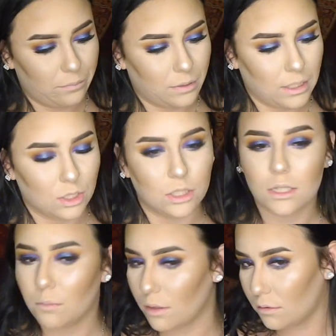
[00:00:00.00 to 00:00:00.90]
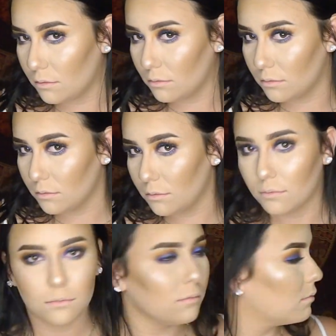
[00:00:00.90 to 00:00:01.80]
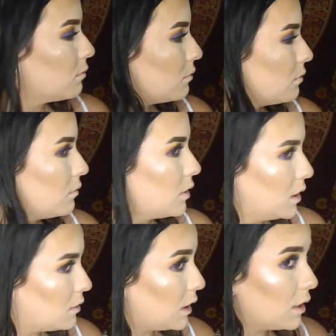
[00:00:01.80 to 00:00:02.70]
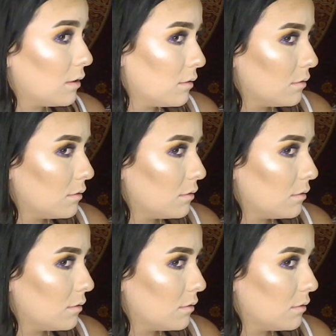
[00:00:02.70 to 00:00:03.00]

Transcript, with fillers: please just give me can you see it?